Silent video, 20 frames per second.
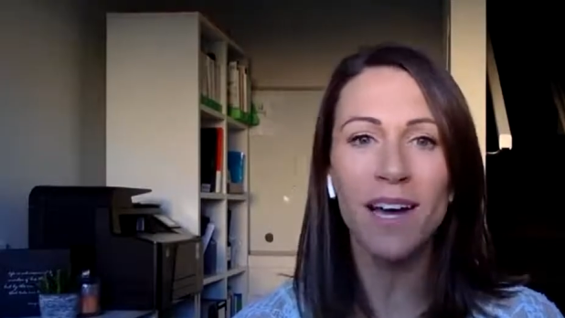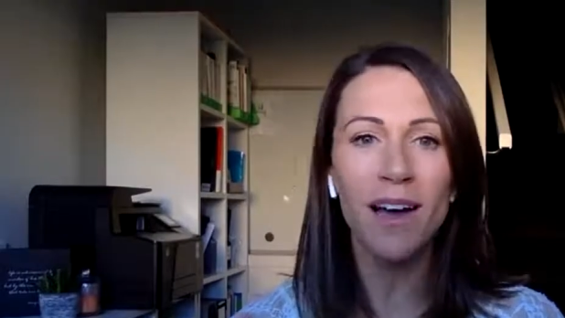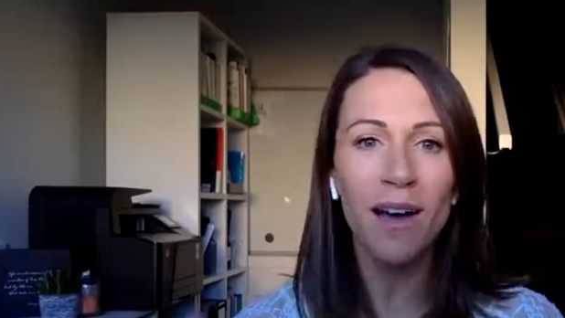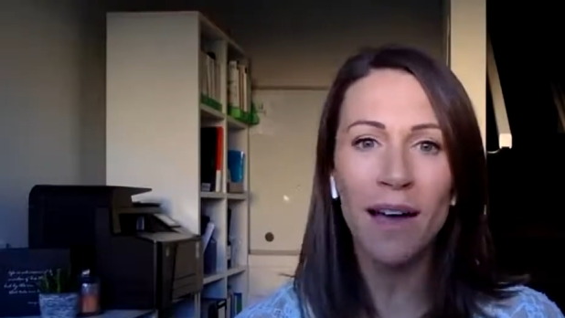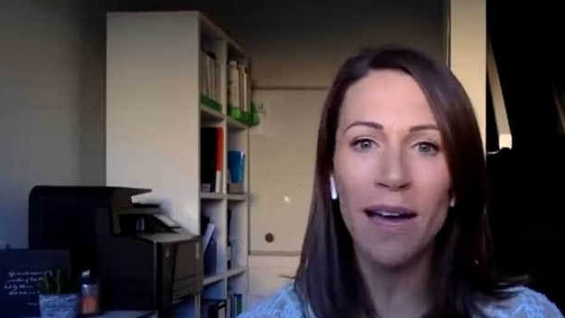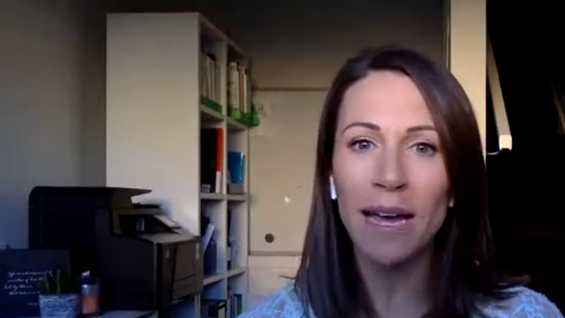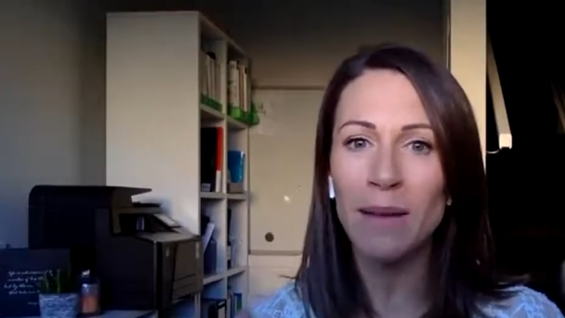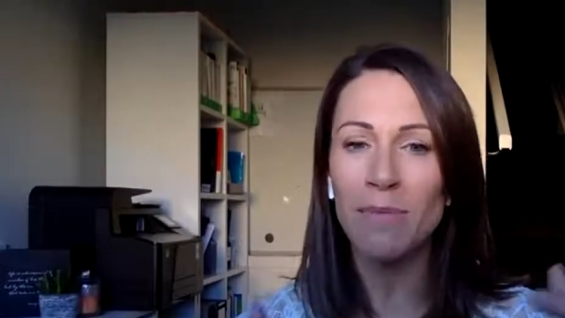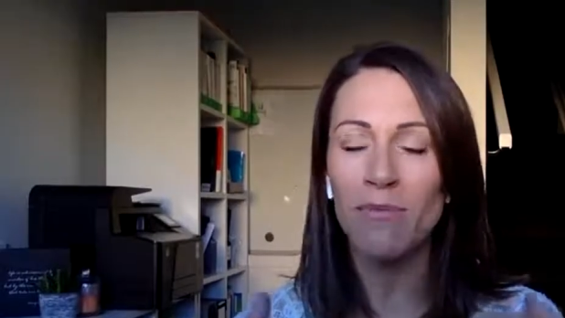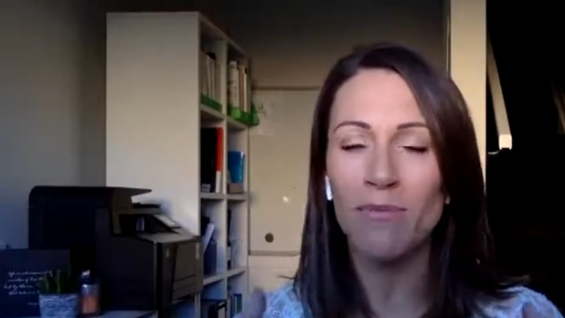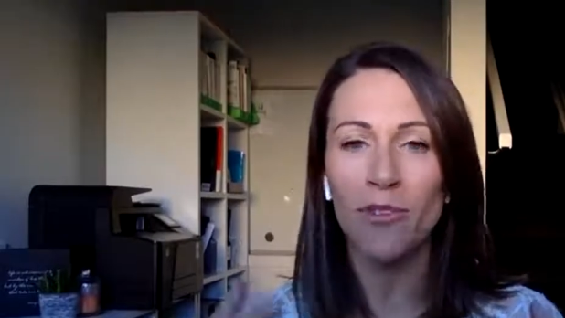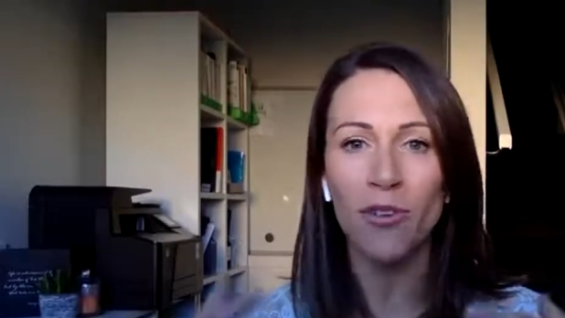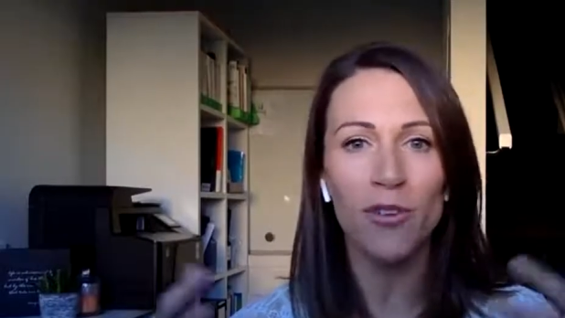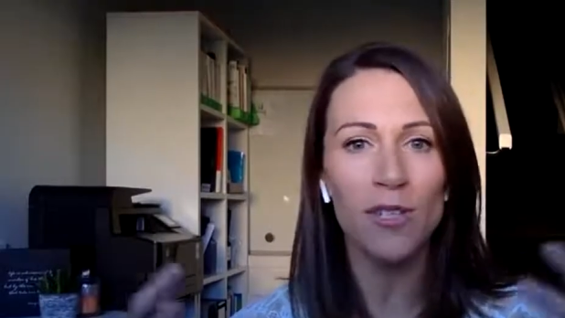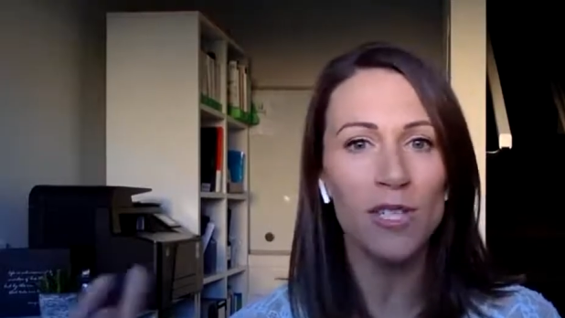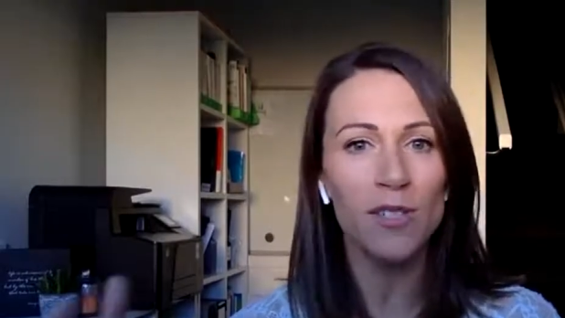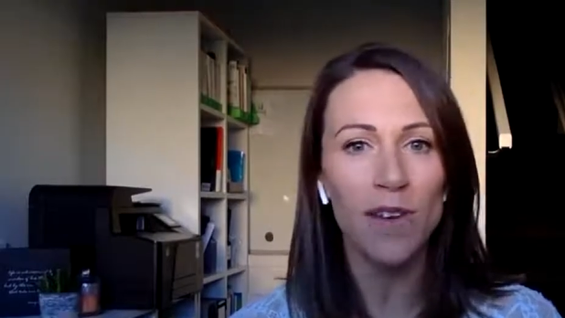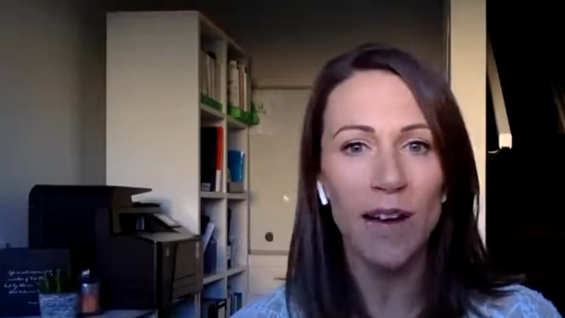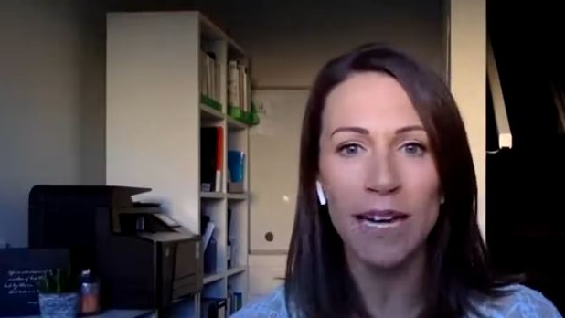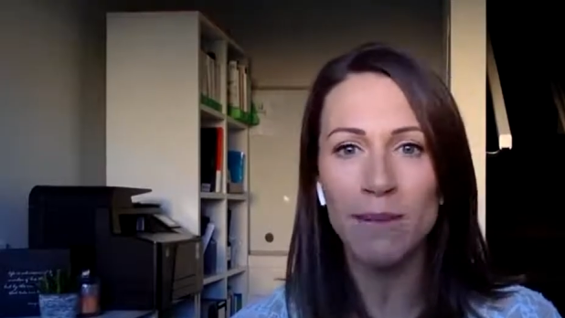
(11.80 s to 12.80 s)
time,
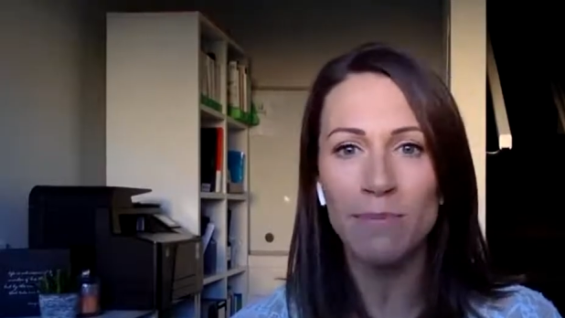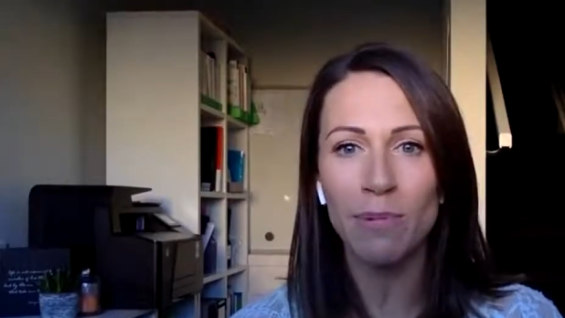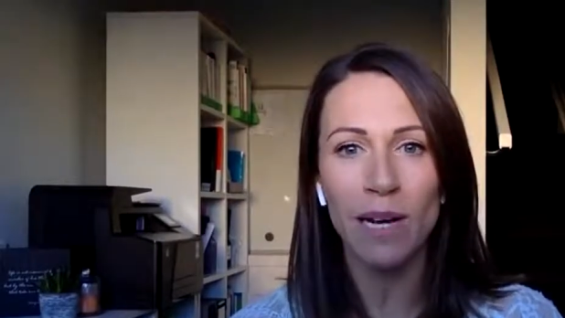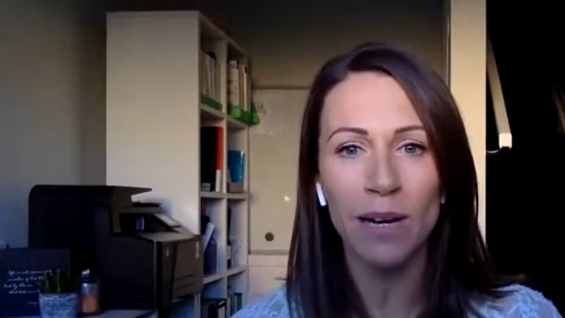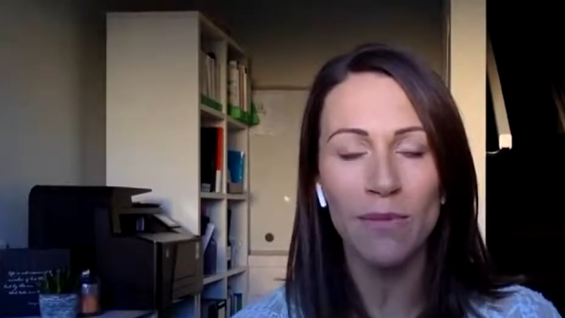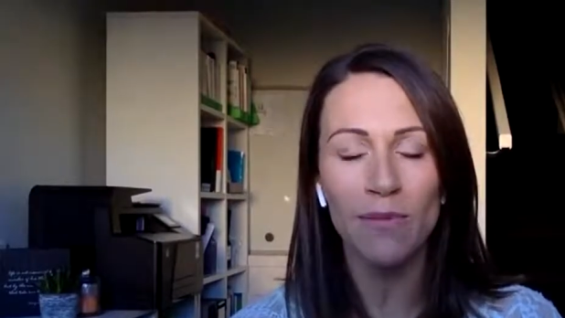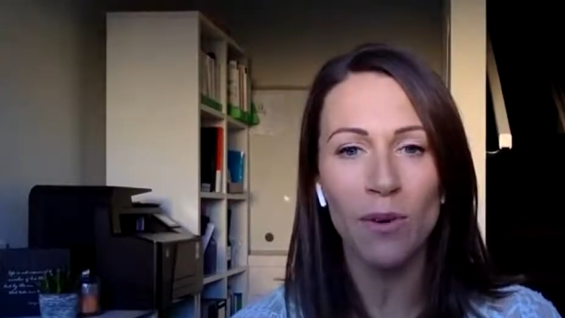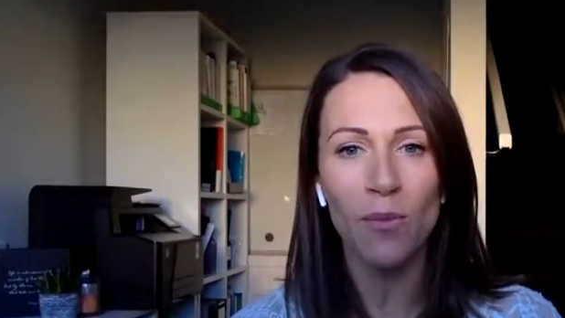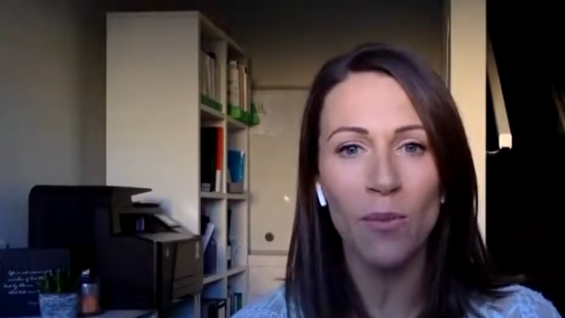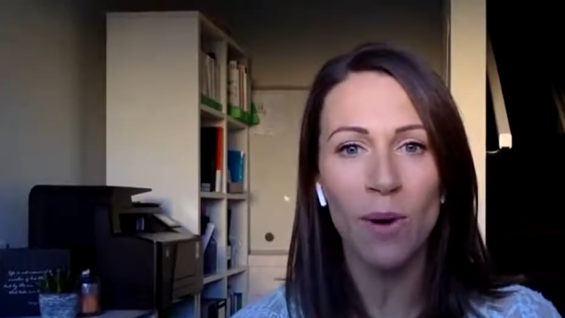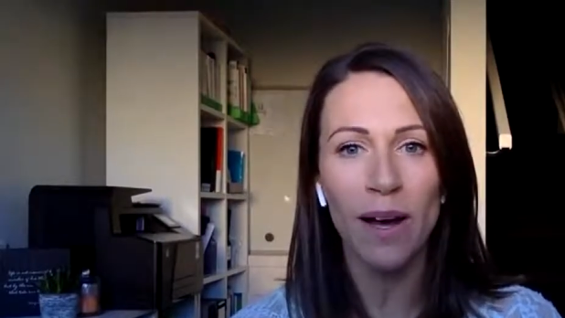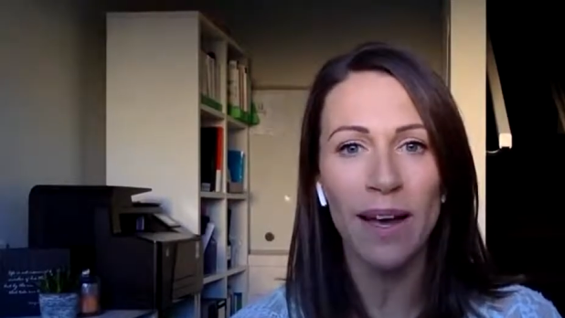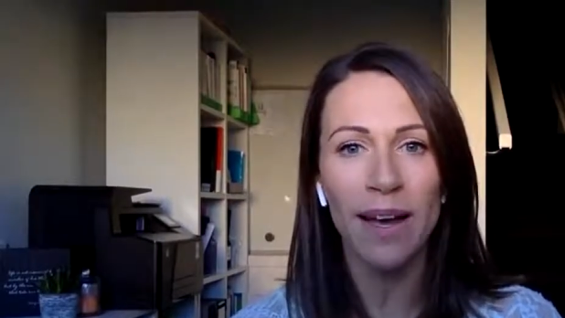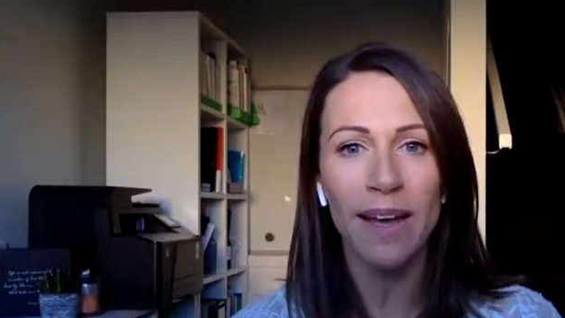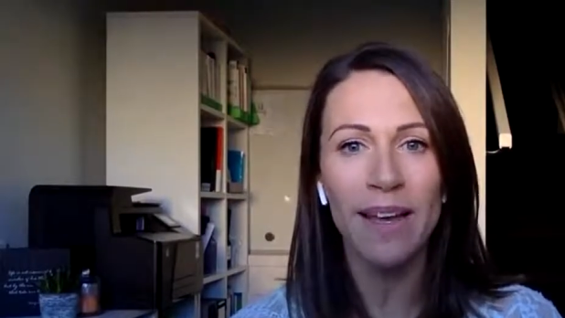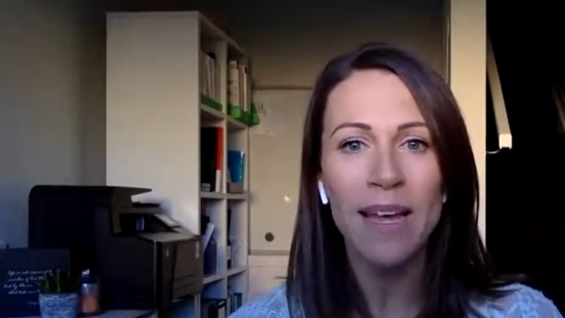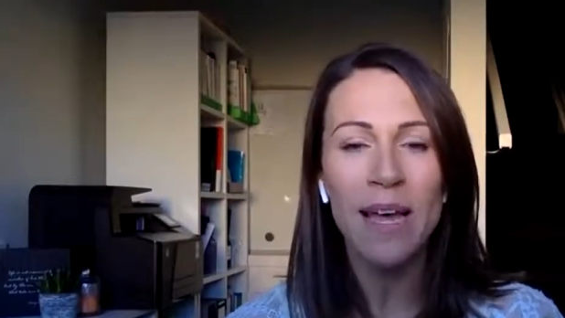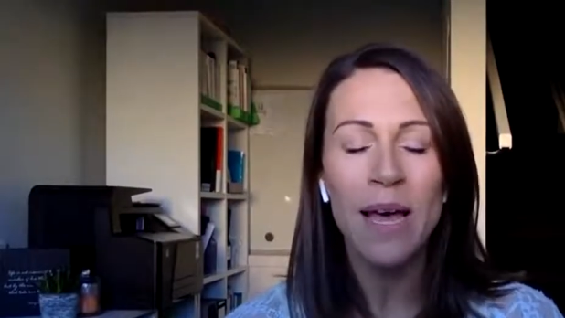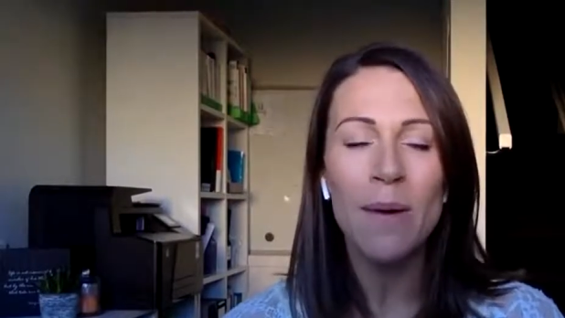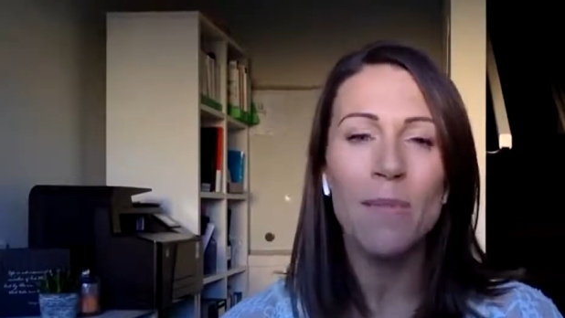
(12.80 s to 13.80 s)
food is available
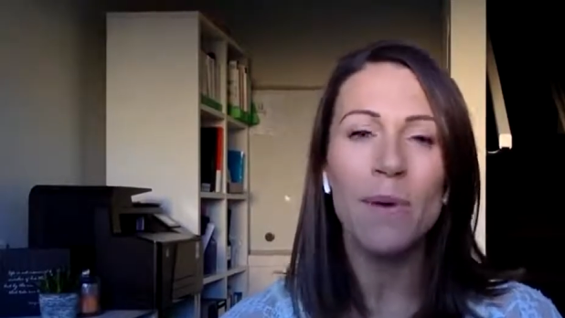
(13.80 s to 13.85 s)
everywhere.